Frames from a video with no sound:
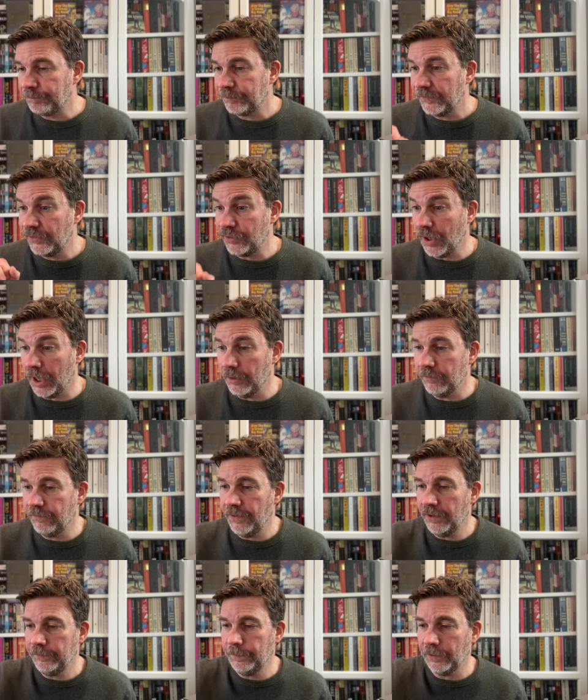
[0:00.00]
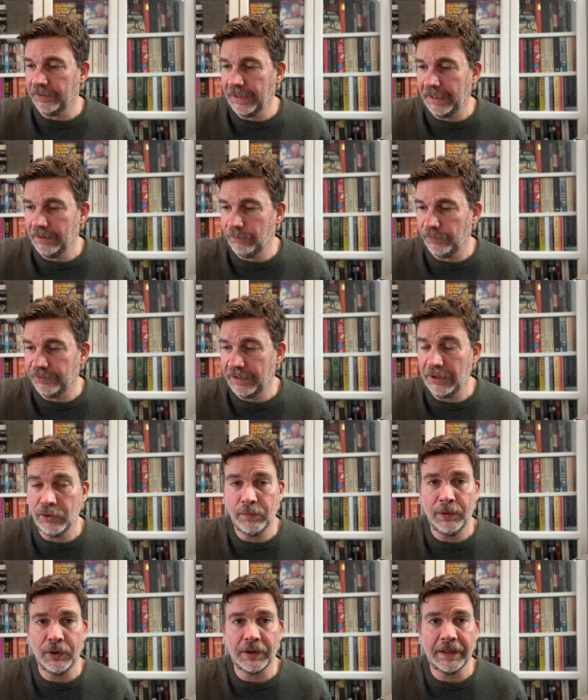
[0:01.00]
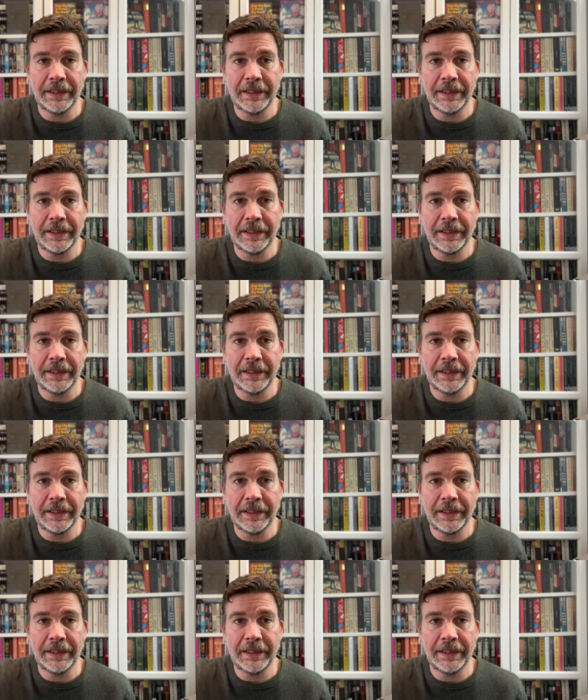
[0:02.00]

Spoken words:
So first book then was a Kindle book.